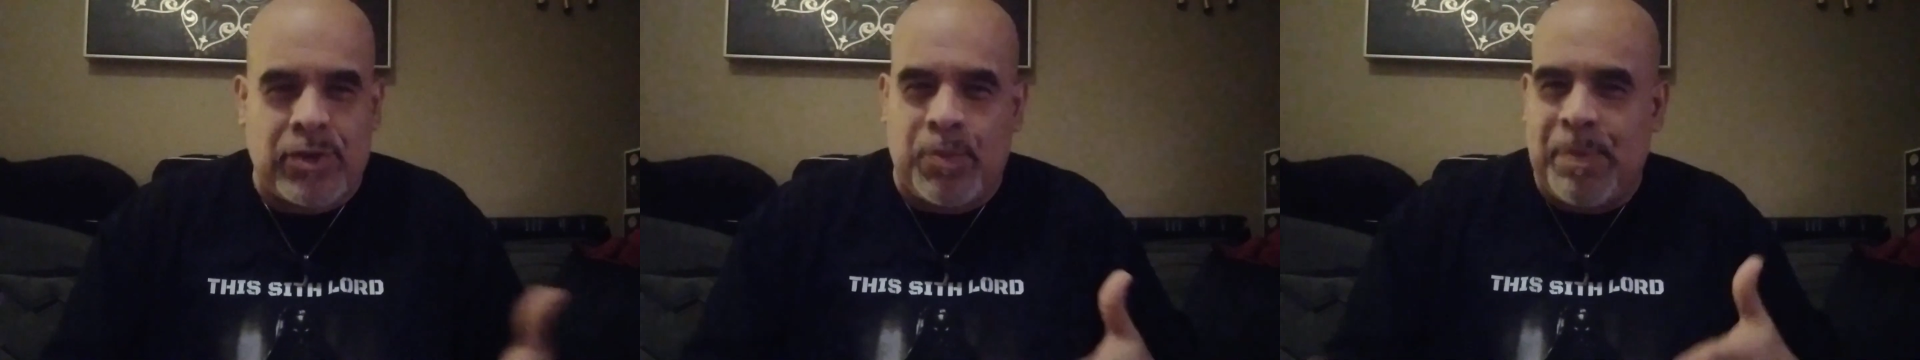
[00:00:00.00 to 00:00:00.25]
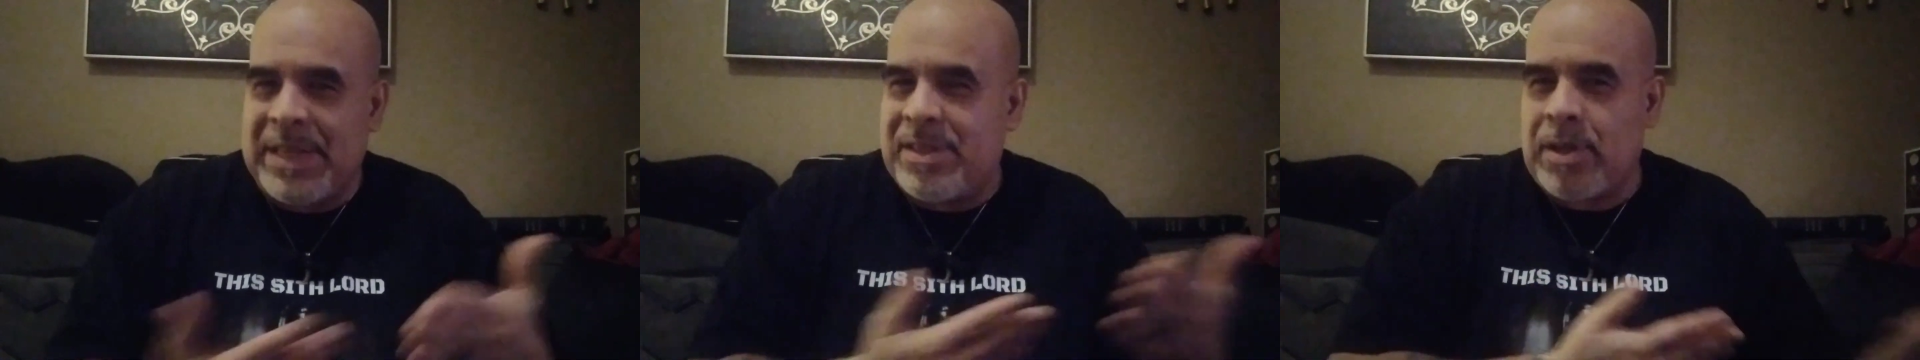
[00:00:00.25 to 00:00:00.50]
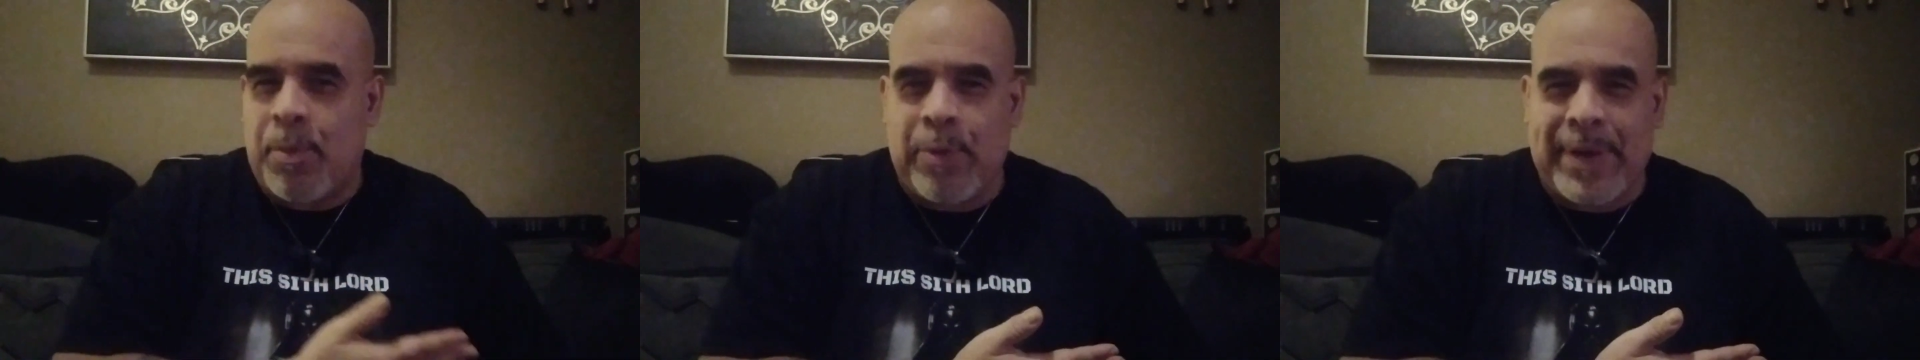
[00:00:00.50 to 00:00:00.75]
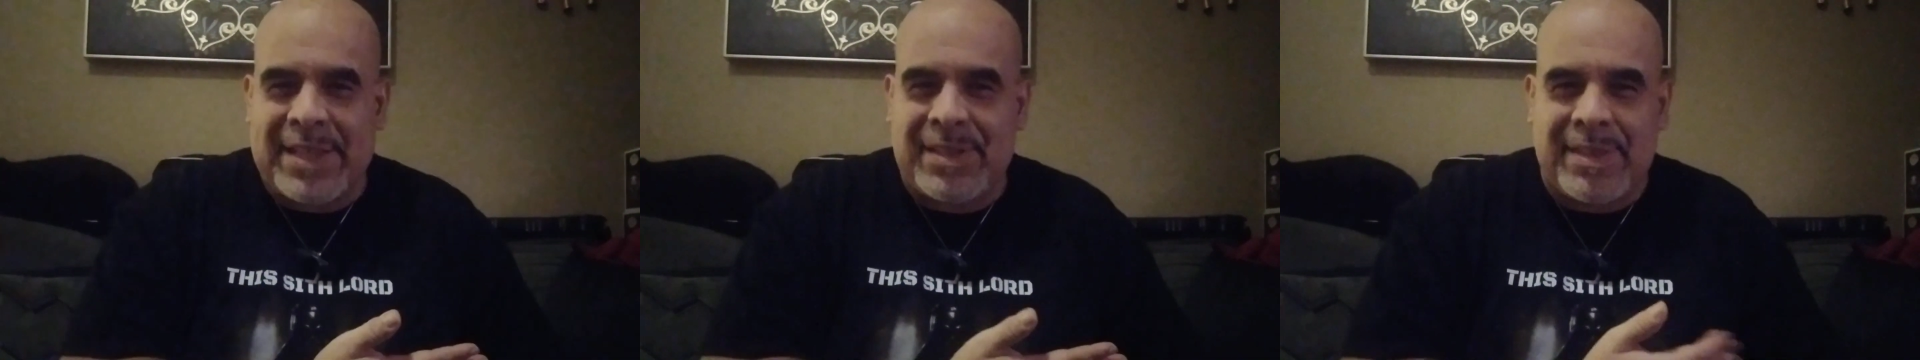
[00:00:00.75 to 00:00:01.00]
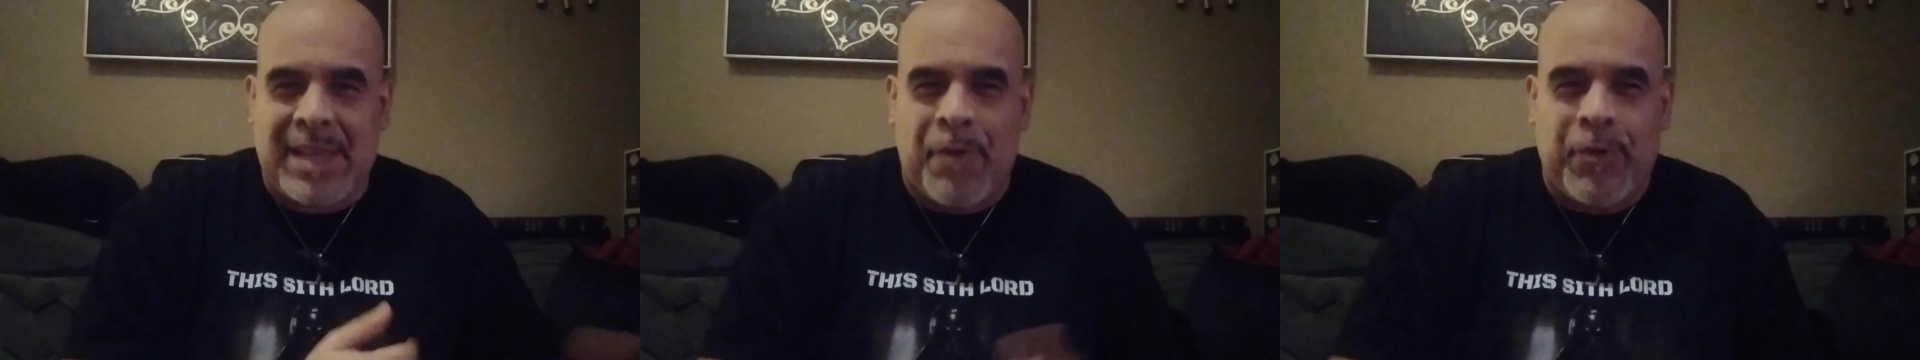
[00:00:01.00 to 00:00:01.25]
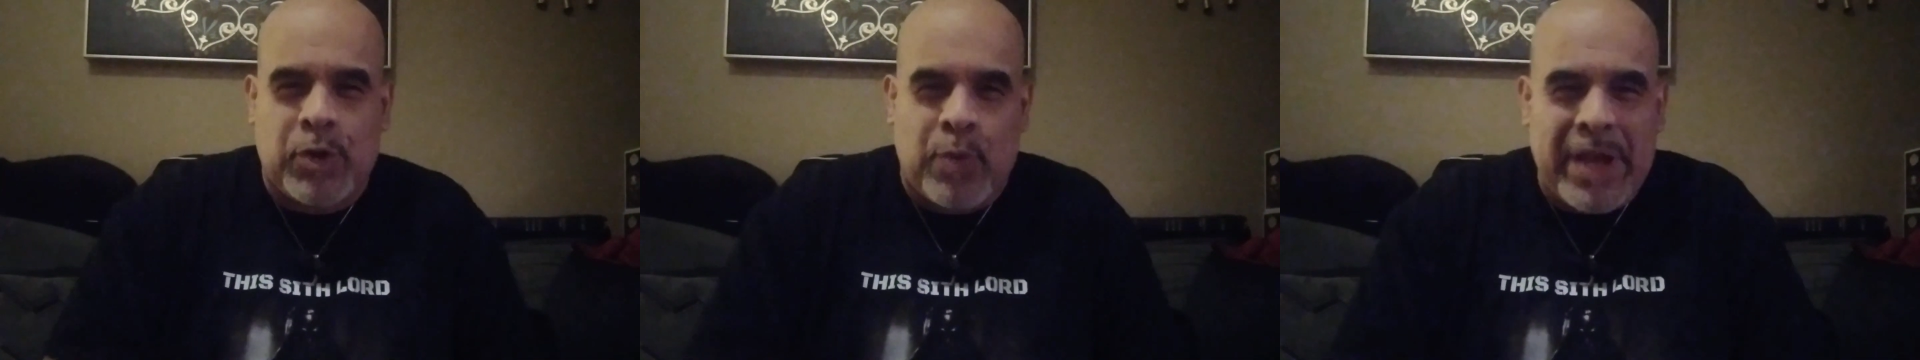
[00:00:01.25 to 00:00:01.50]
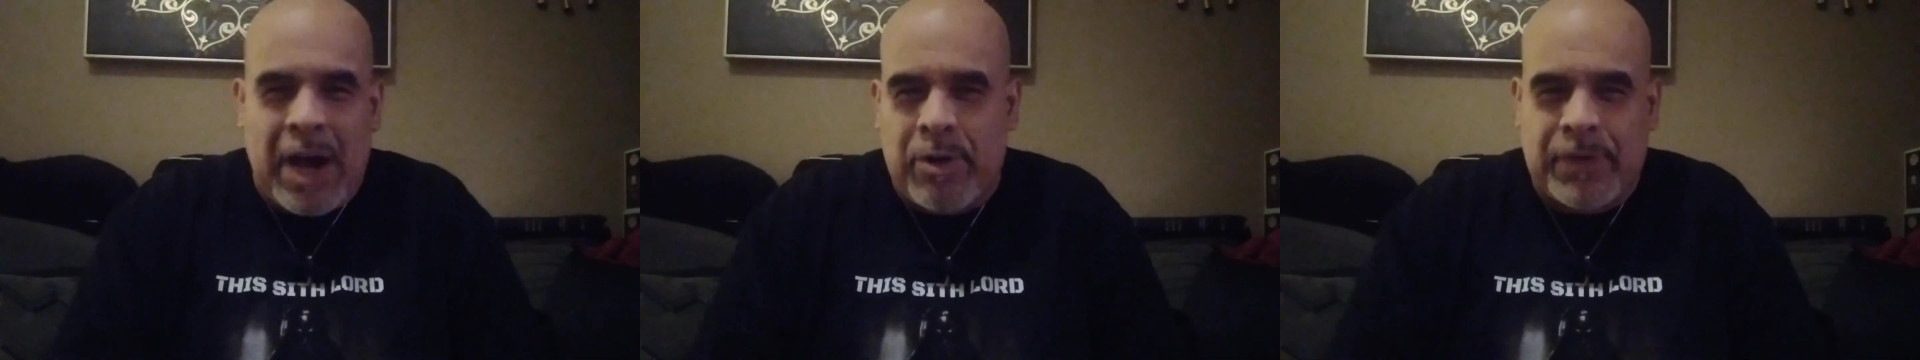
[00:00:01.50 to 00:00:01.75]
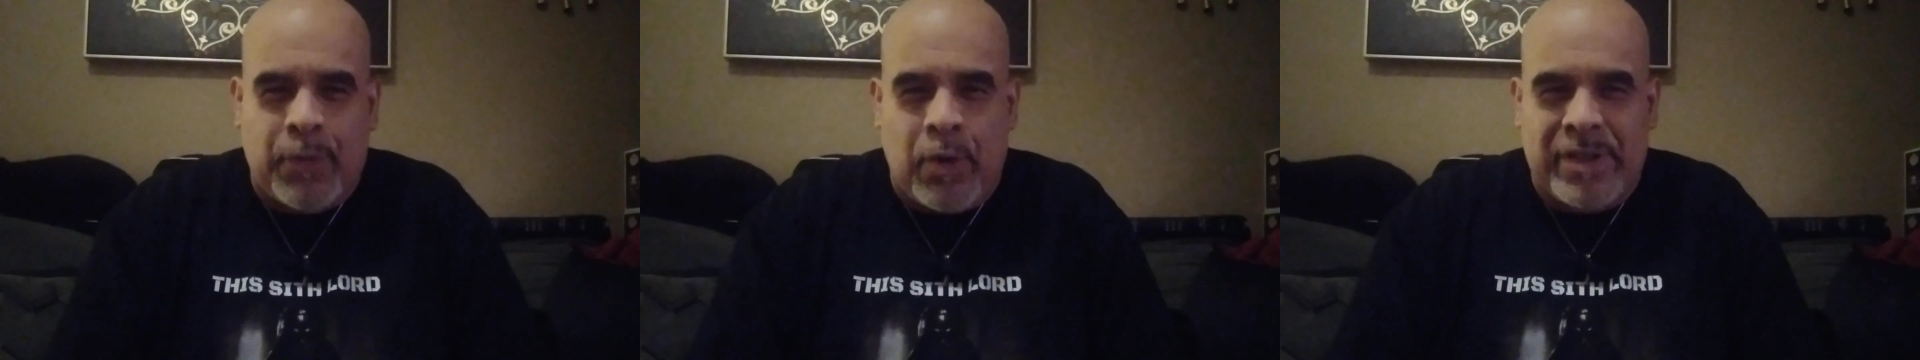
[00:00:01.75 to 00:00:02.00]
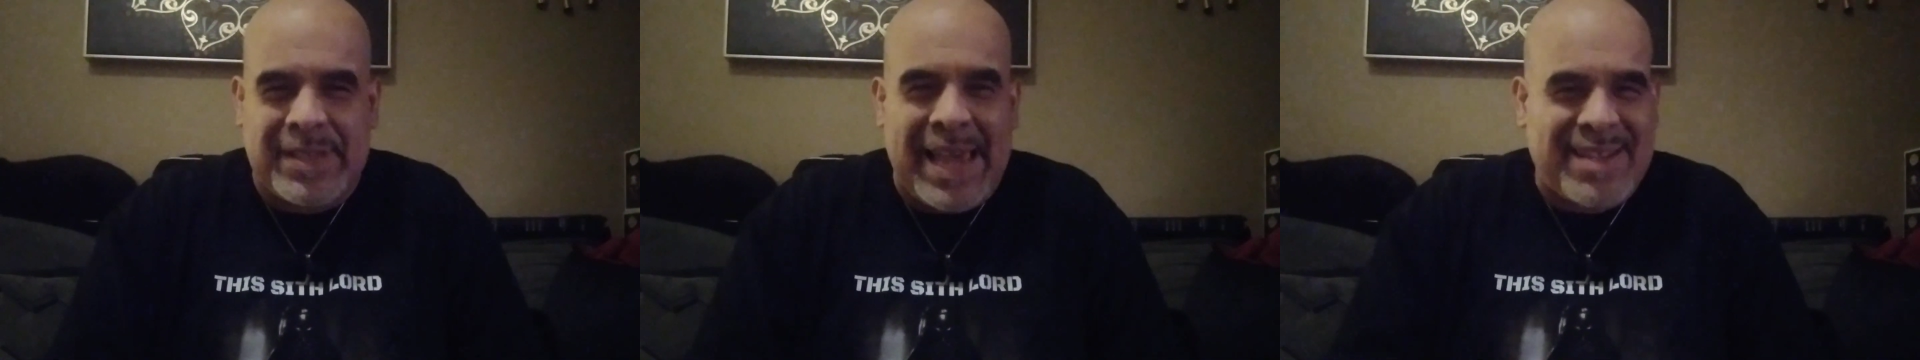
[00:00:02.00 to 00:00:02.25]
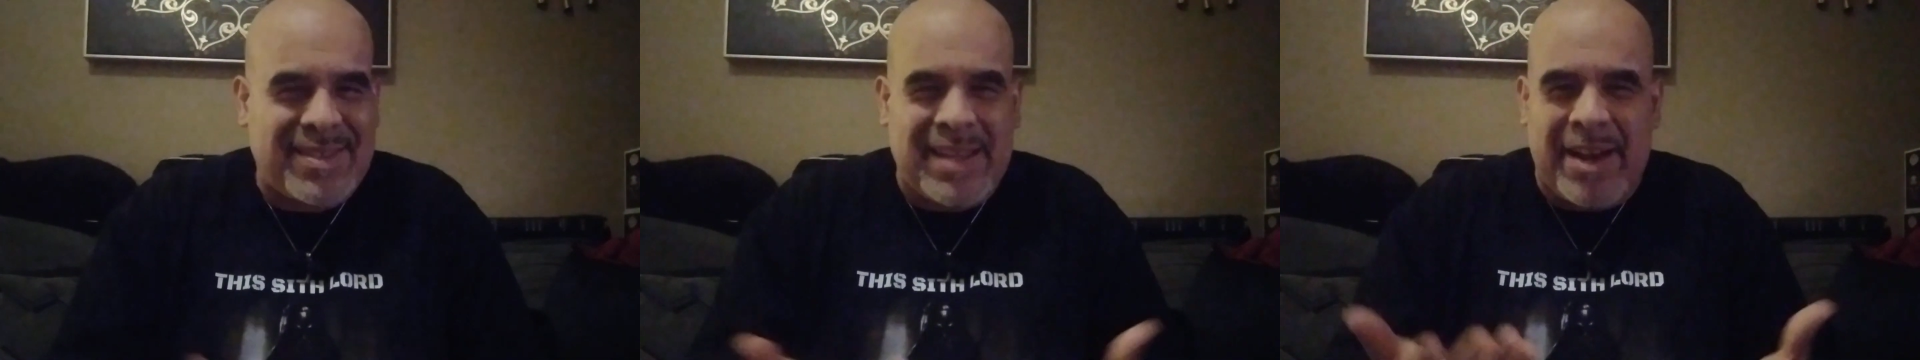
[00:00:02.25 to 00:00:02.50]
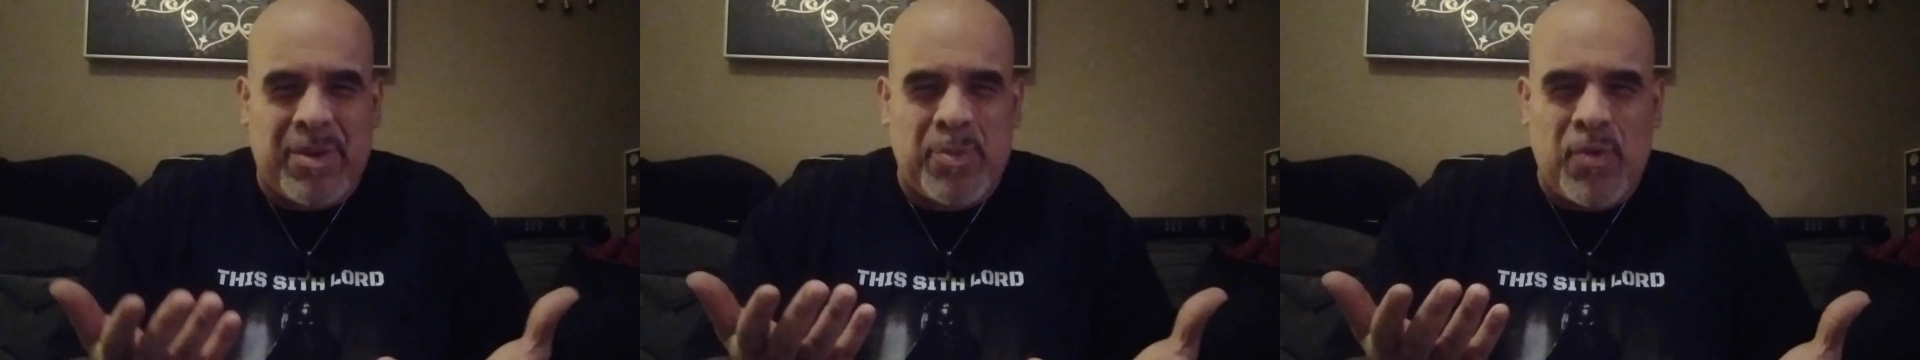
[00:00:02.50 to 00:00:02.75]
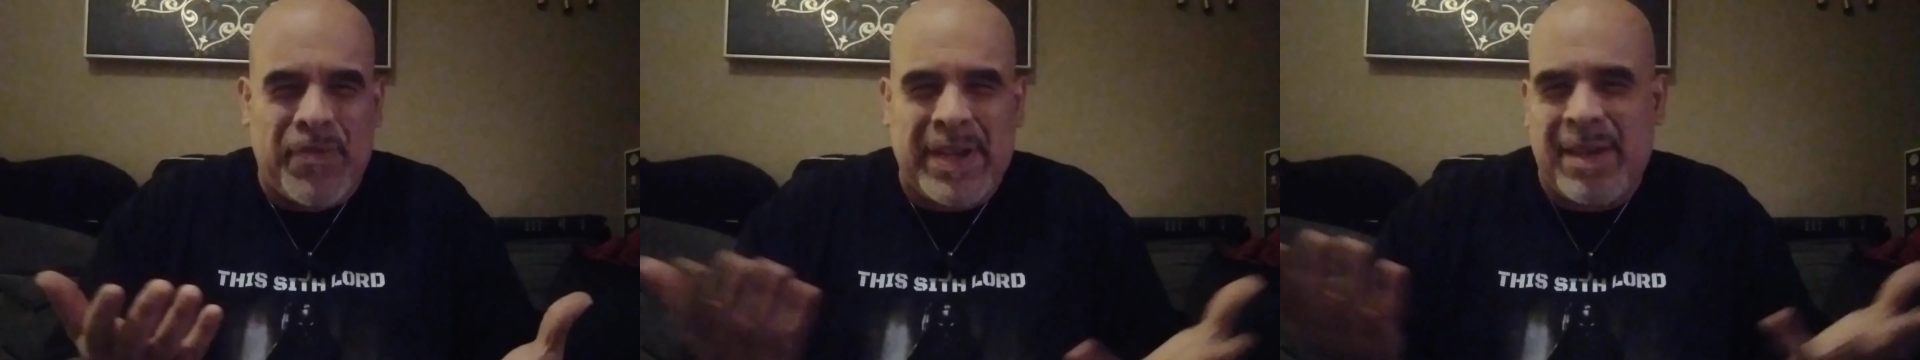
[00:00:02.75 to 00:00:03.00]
You mean someone can sit down for three hours for a Zack Snyder movie?